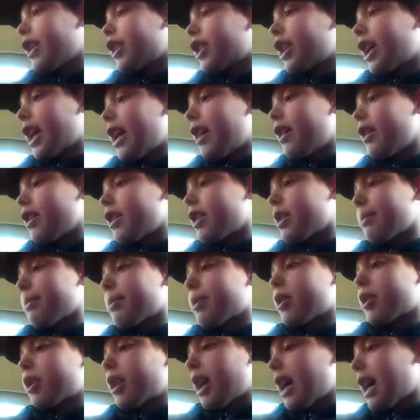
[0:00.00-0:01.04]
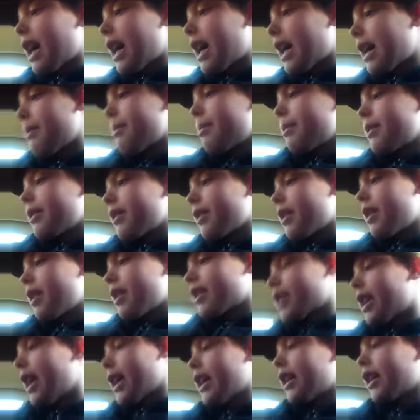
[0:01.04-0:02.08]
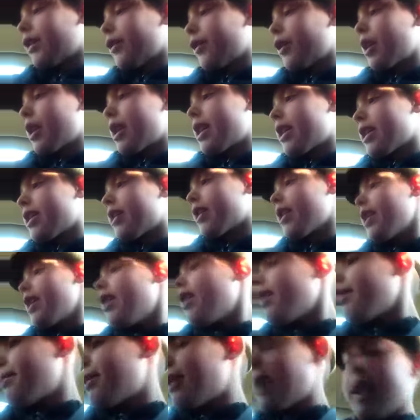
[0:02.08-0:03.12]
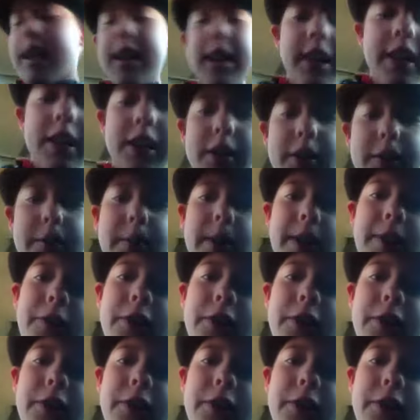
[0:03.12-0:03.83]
share, and subscribe. And thank you for this. But here, my